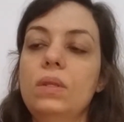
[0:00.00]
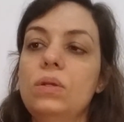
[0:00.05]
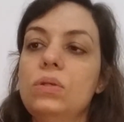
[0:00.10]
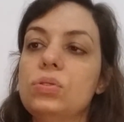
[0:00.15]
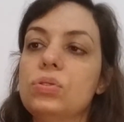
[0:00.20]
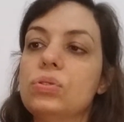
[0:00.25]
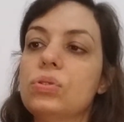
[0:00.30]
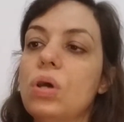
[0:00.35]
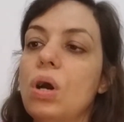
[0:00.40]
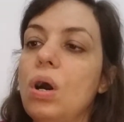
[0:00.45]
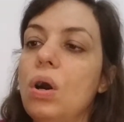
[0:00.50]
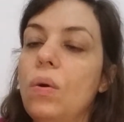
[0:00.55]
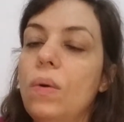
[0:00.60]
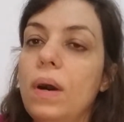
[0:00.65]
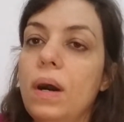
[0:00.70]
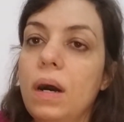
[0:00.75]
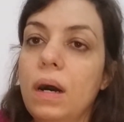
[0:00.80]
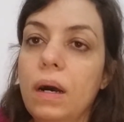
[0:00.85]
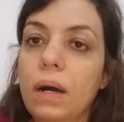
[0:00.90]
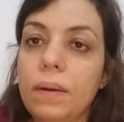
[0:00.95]
so
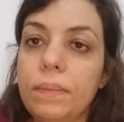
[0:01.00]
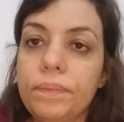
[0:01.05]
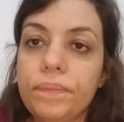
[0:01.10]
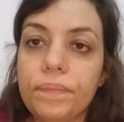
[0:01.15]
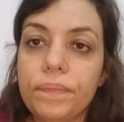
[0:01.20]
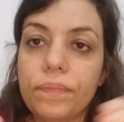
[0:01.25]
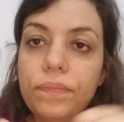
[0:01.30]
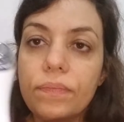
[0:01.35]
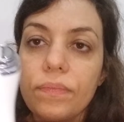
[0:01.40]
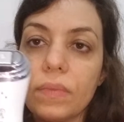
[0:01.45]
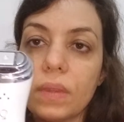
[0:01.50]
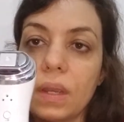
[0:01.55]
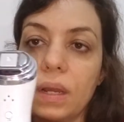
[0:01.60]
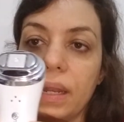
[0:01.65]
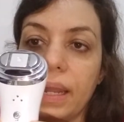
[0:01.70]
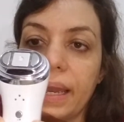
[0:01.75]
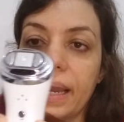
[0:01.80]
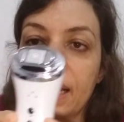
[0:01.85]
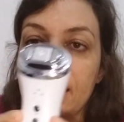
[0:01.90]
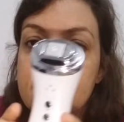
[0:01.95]

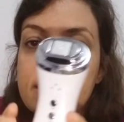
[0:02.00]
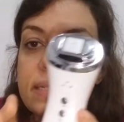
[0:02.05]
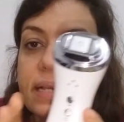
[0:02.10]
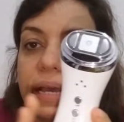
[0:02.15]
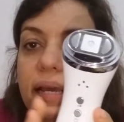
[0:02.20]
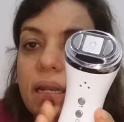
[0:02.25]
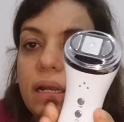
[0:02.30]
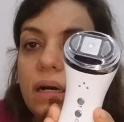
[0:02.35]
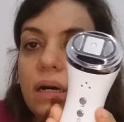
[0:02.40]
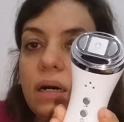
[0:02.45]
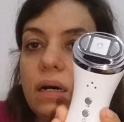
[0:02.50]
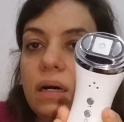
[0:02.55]
like I said,